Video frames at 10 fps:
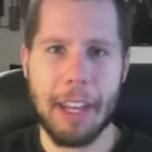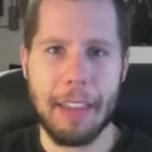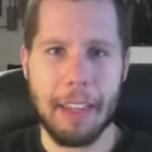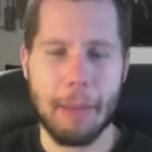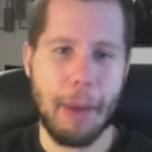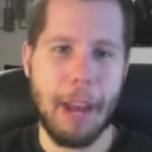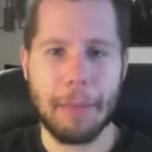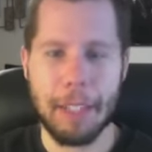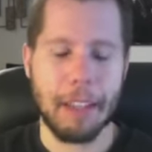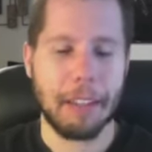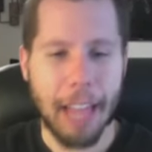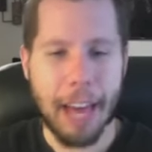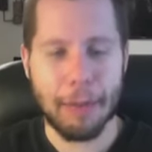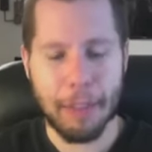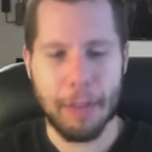and the ramp to the
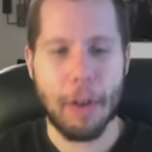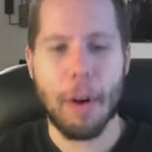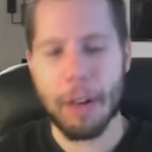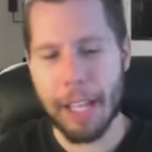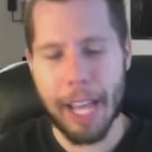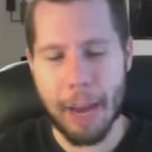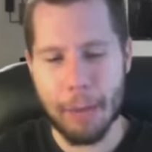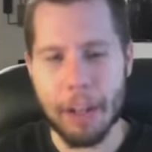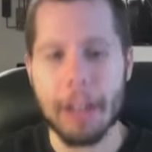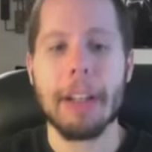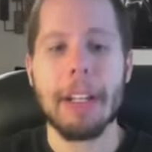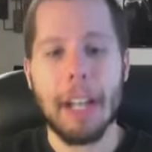left of the hard camera.